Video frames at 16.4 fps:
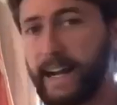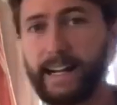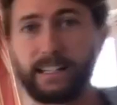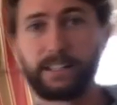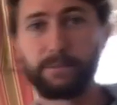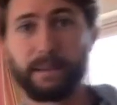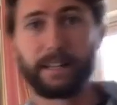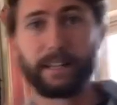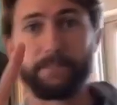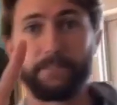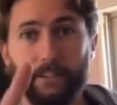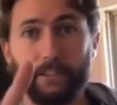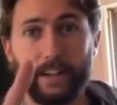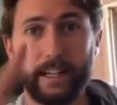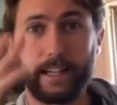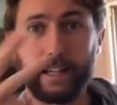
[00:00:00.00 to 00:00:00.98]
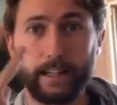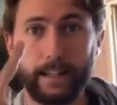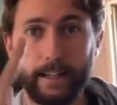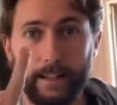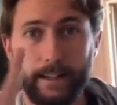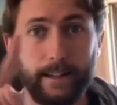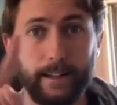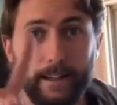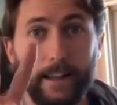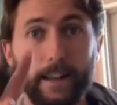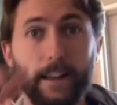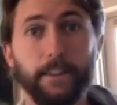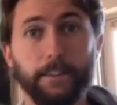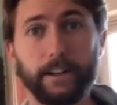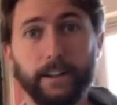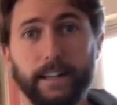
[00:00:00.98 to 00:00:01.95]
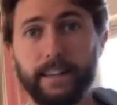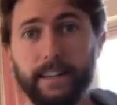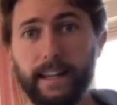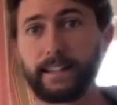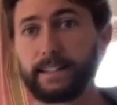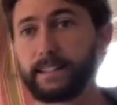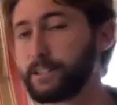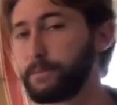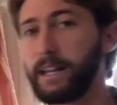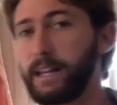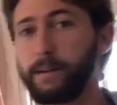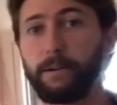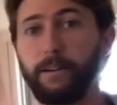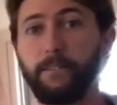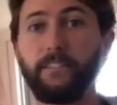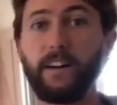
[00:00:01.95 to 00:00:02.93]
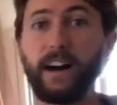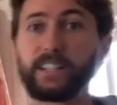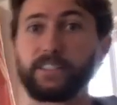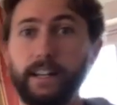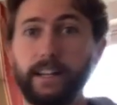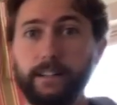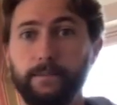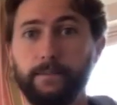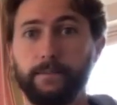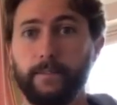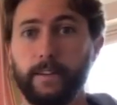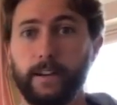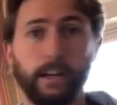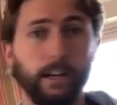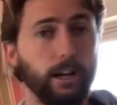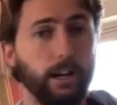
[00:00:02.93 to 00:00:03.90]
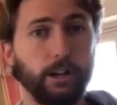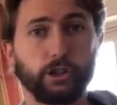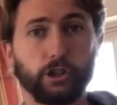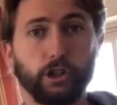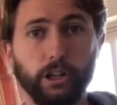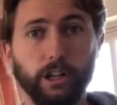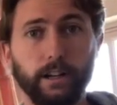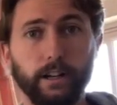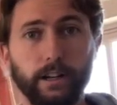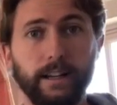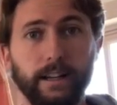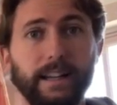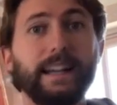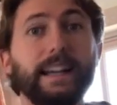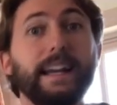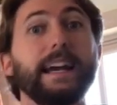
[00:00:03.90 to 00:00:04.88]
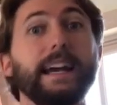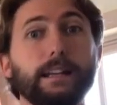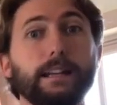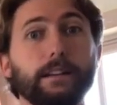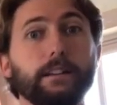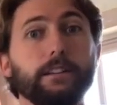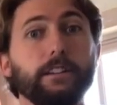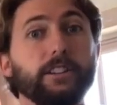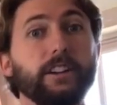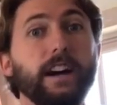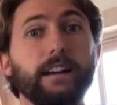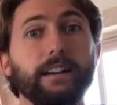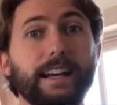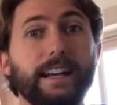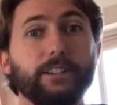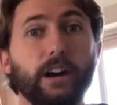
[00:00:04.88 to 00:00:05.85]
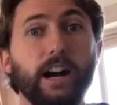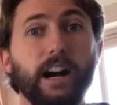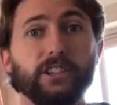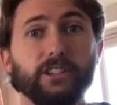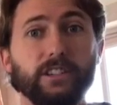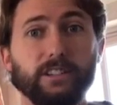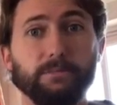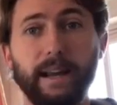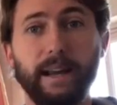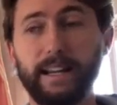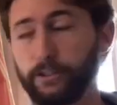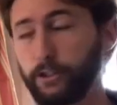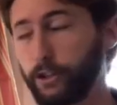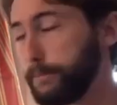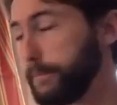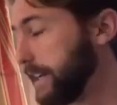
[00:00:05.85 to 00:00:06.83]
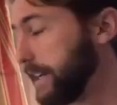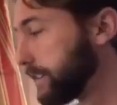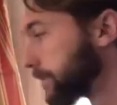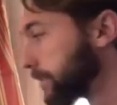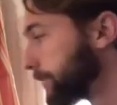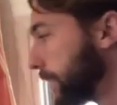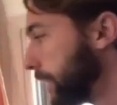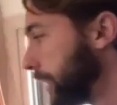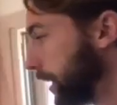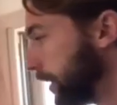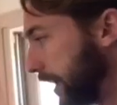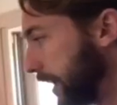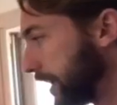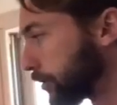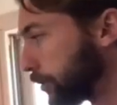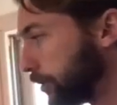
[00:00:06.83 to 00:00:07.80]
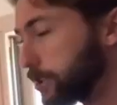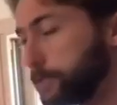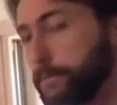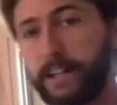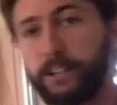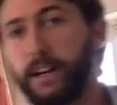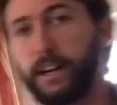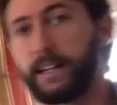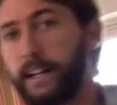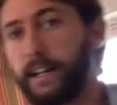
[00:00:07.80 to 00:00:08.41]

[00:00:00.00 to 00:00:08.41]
is made of three things. It's made of a phosphate, a sugar, and a nitrogenous base, or a base, right? So here's my drawing down